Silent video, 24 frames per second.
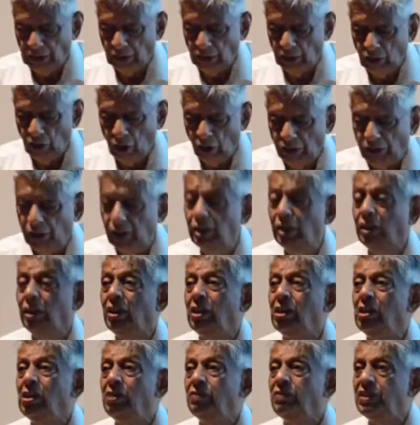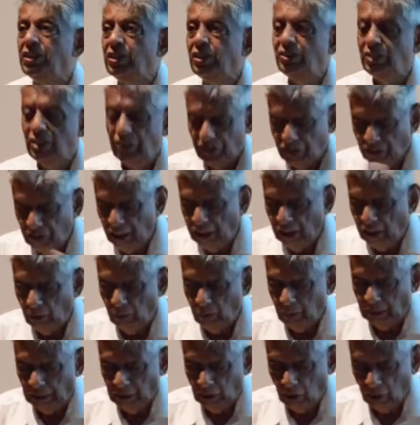which is in sync
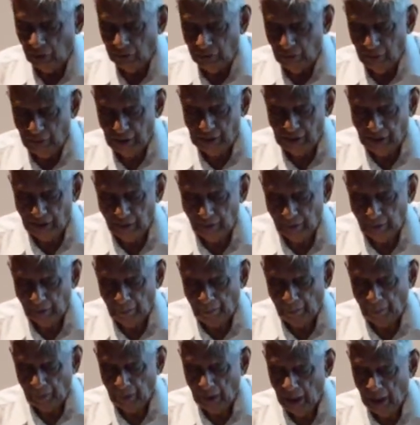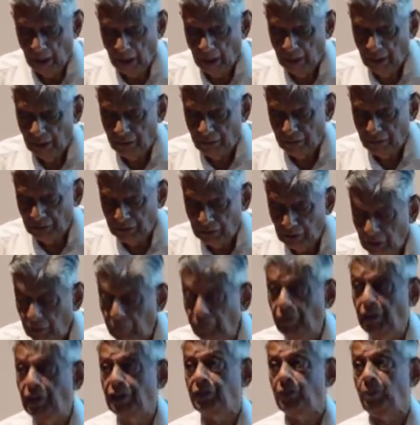with conservation.
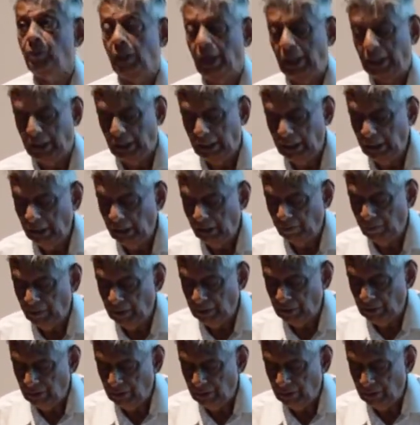Surface mining, if it